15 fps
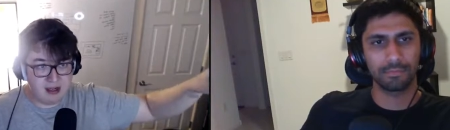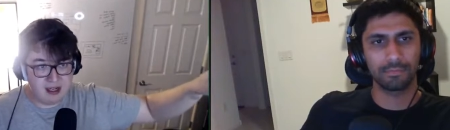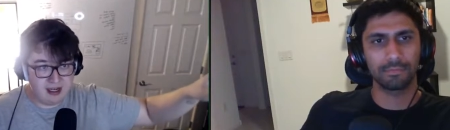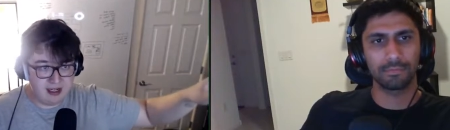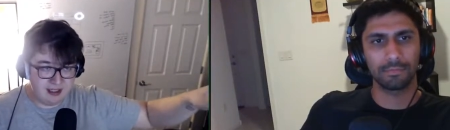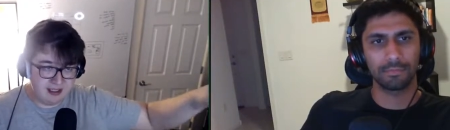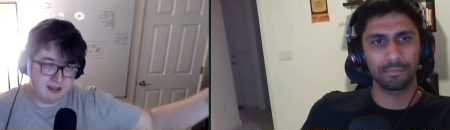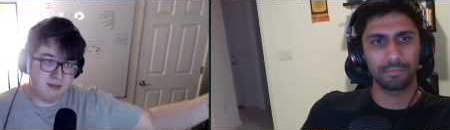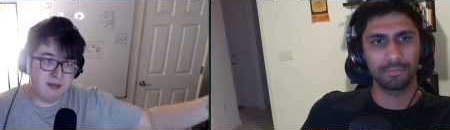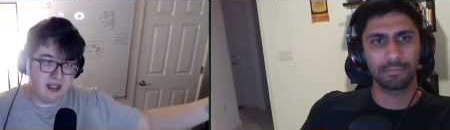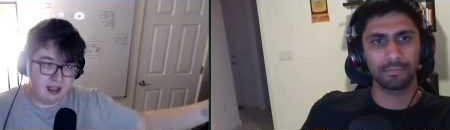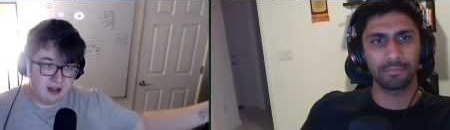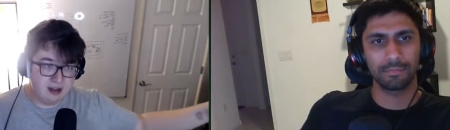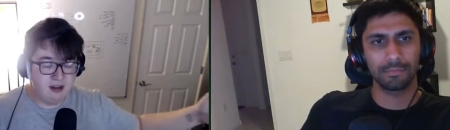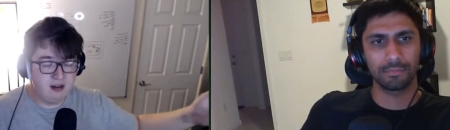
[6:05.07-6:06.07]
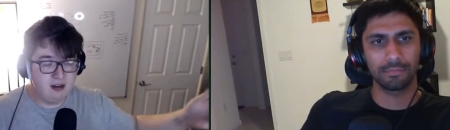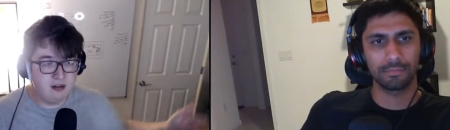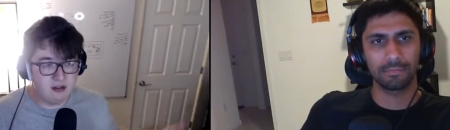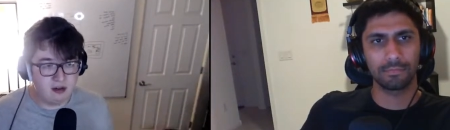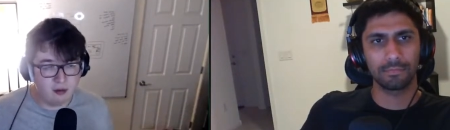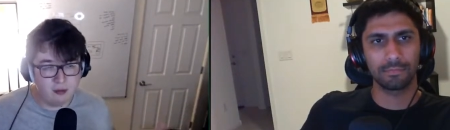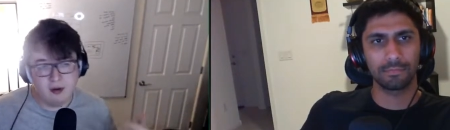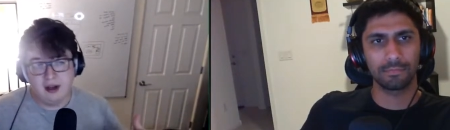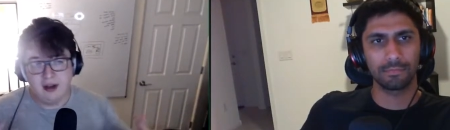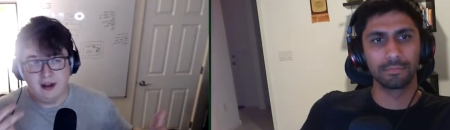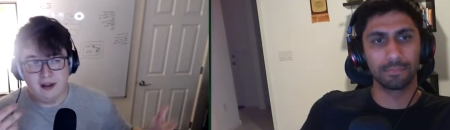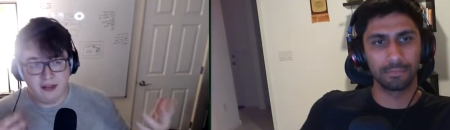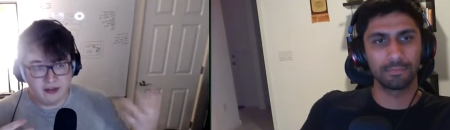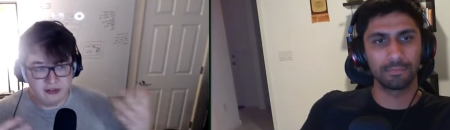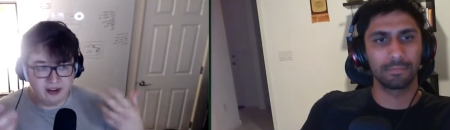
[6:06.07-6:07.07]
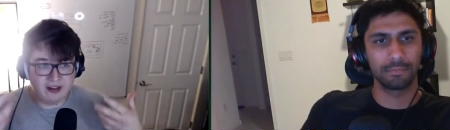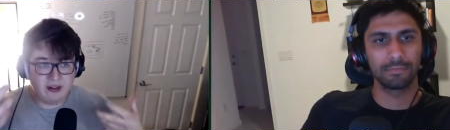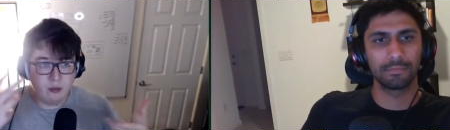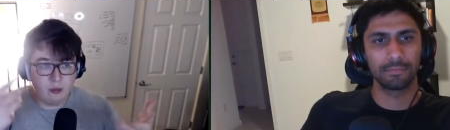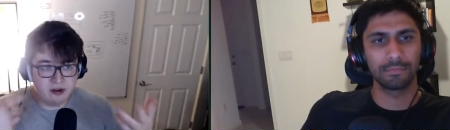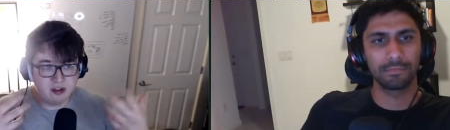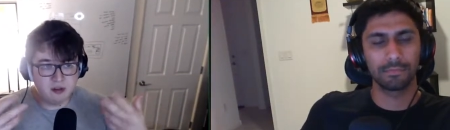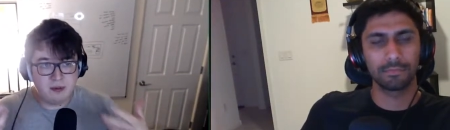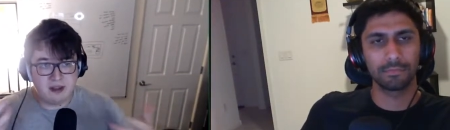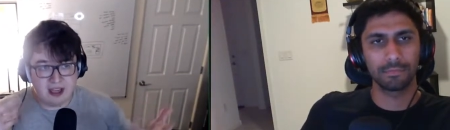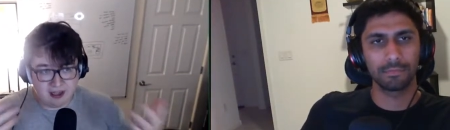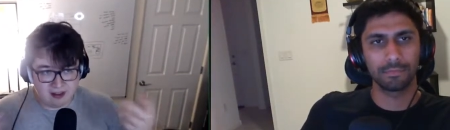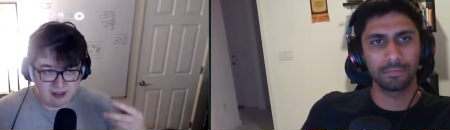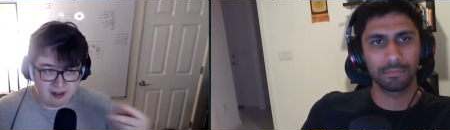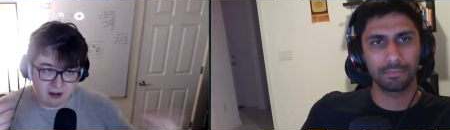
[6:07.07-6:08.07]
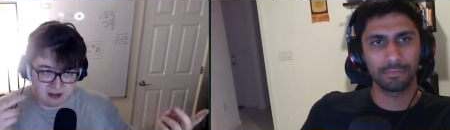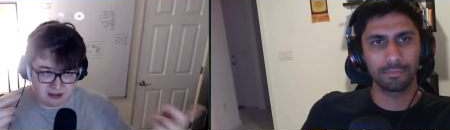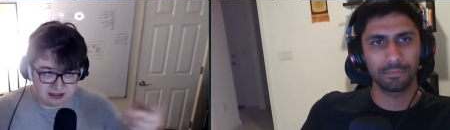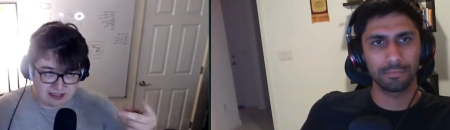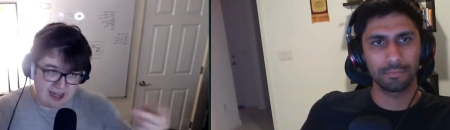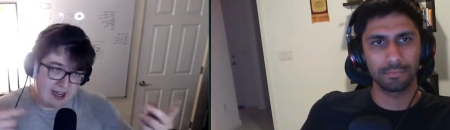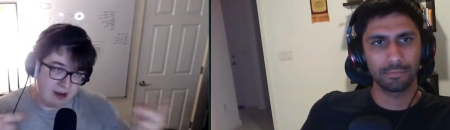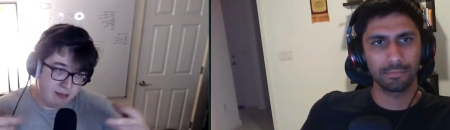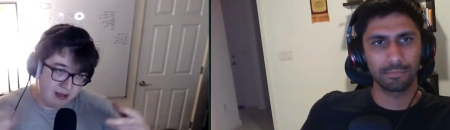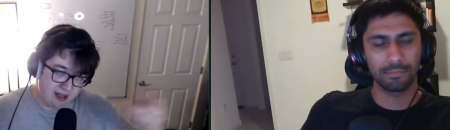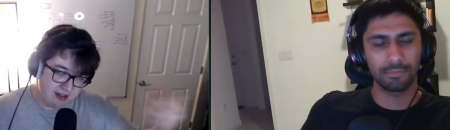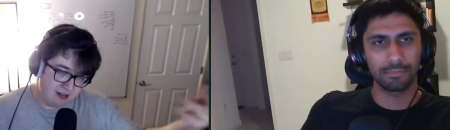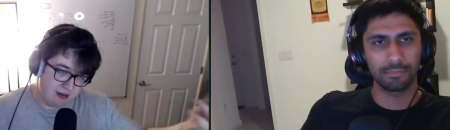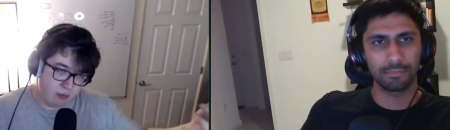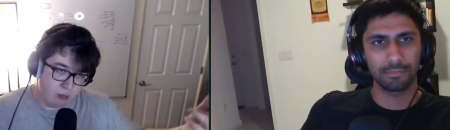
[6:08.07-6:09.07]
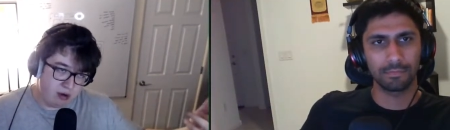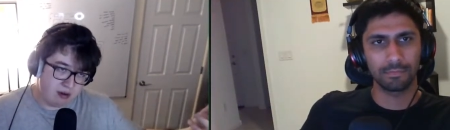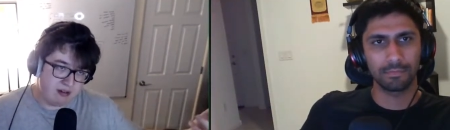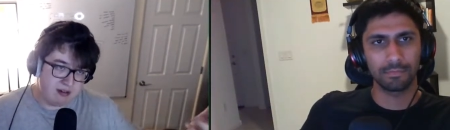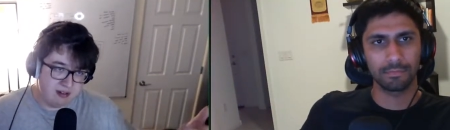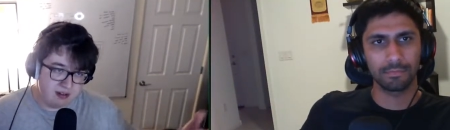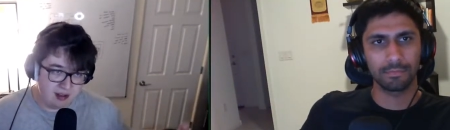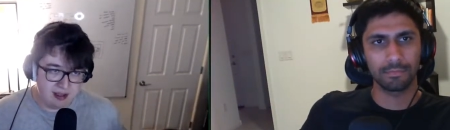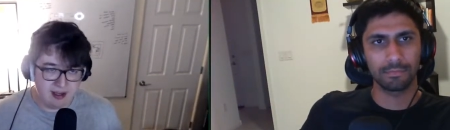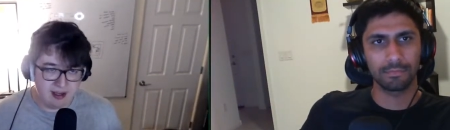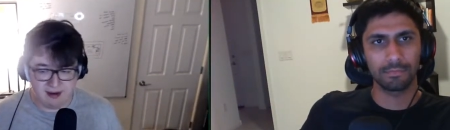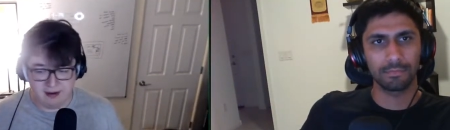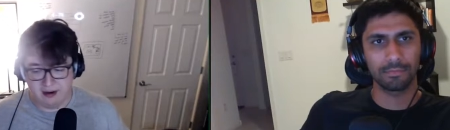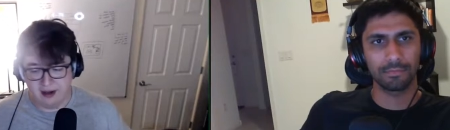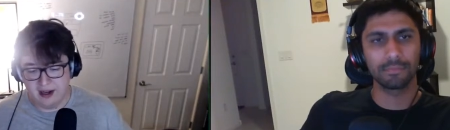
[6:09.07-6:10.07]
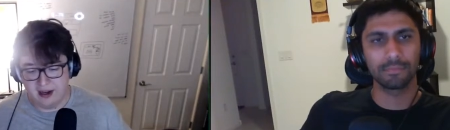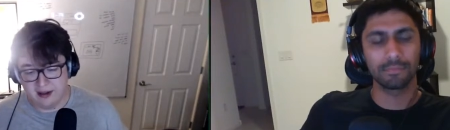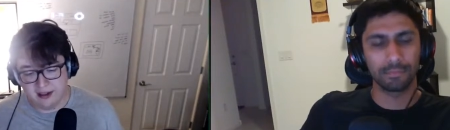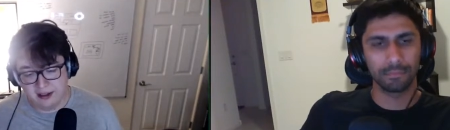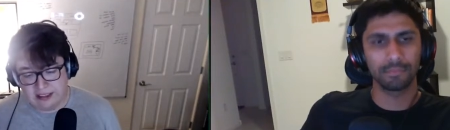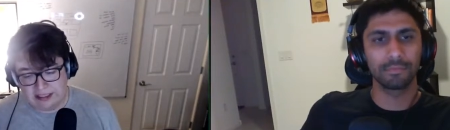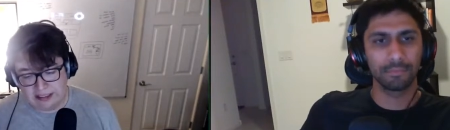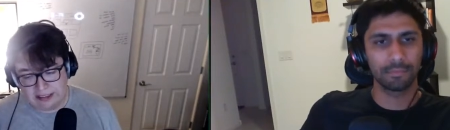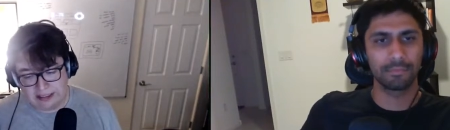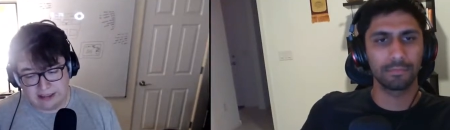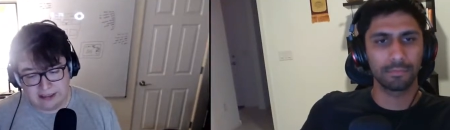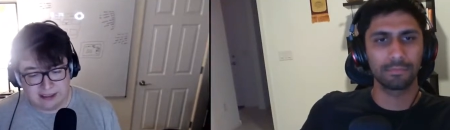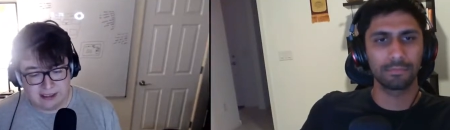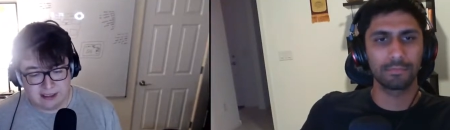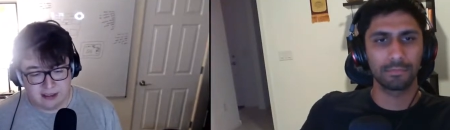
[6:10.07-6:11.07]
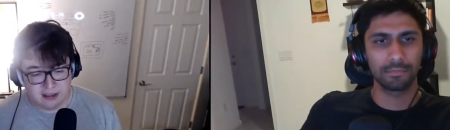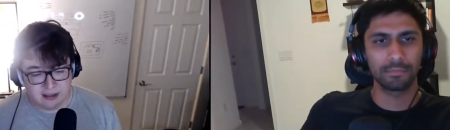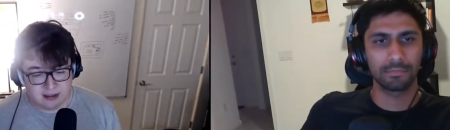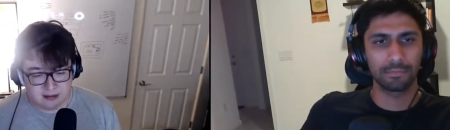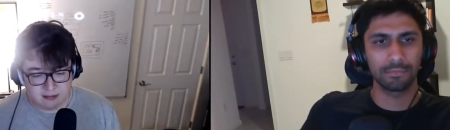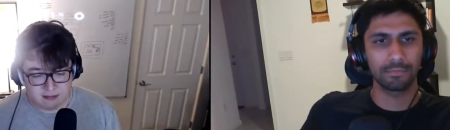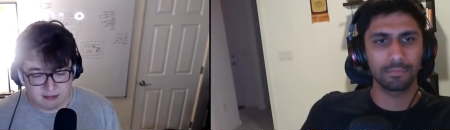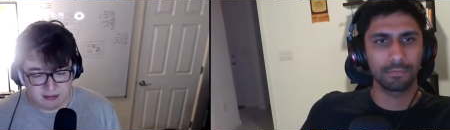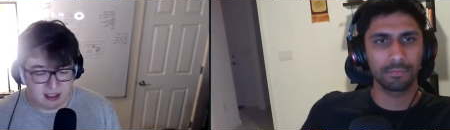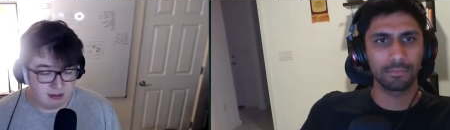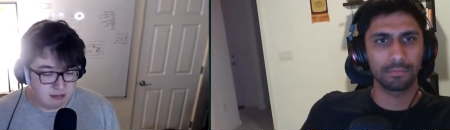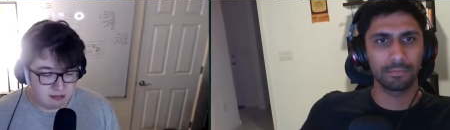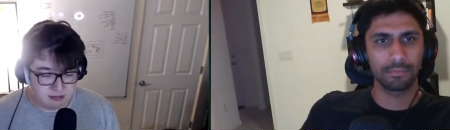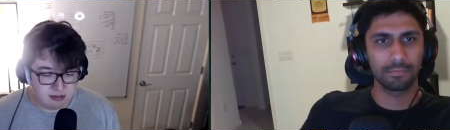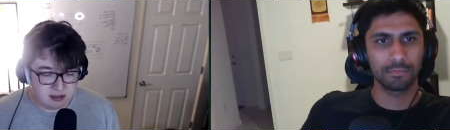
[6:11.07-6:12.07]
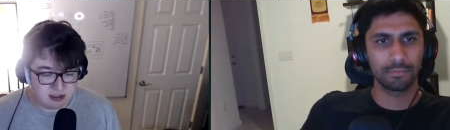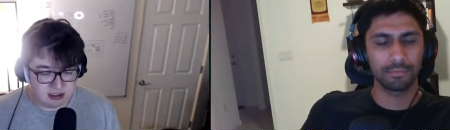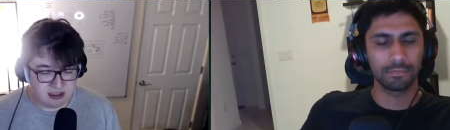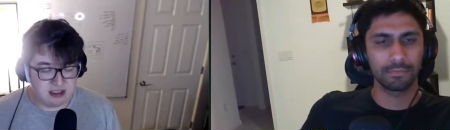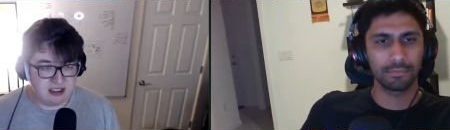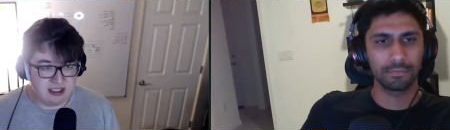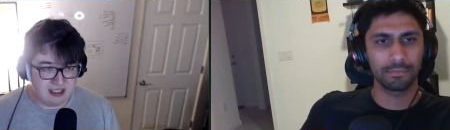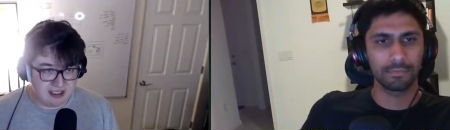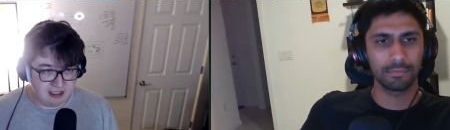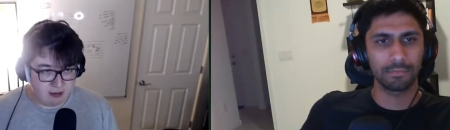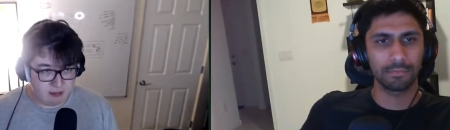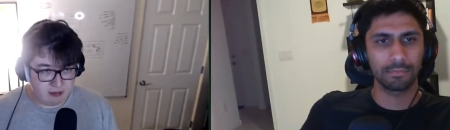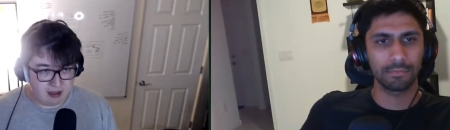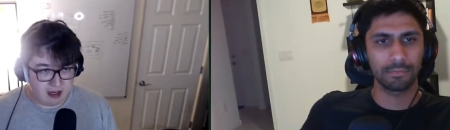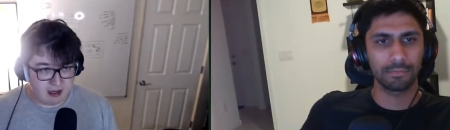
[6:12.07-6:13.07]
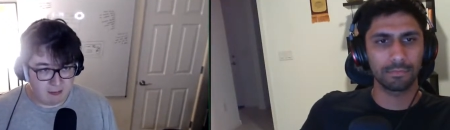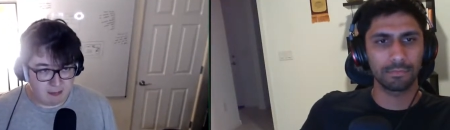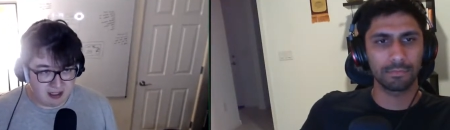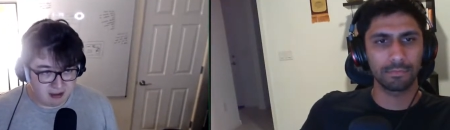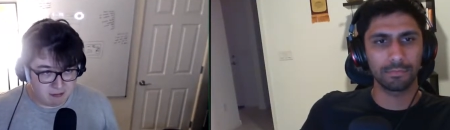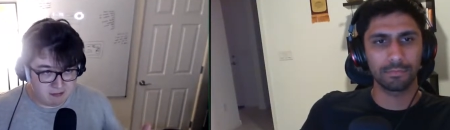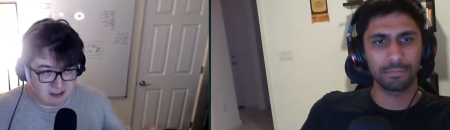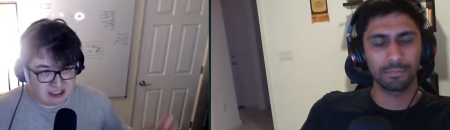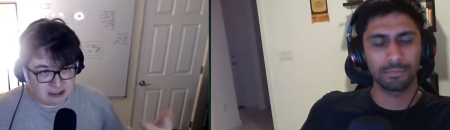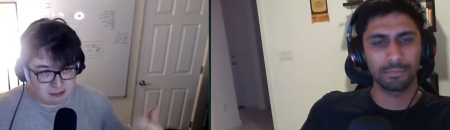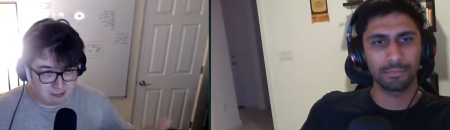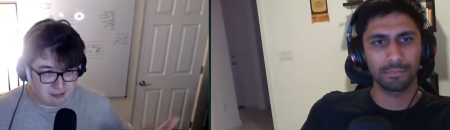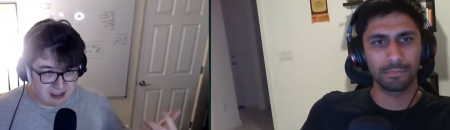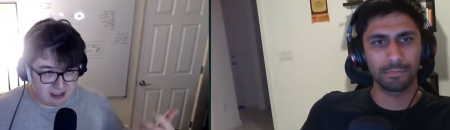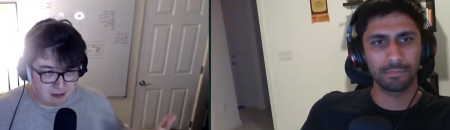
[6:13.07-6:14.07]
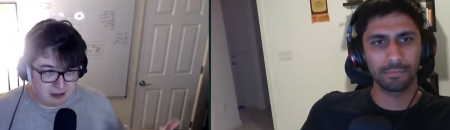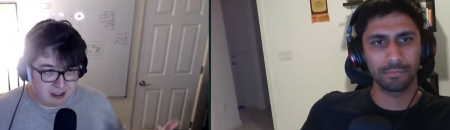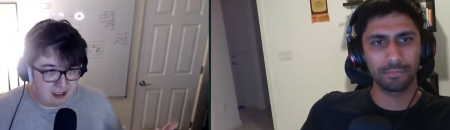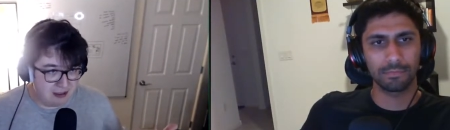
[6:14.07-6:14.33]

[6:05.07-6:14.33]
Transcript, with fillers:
Speaker 1: is me. So there's like mm-hmm. the weird spaghetti that I'll just add because it works. And, uh, you know, just seeing it kind of being a victim of my own code,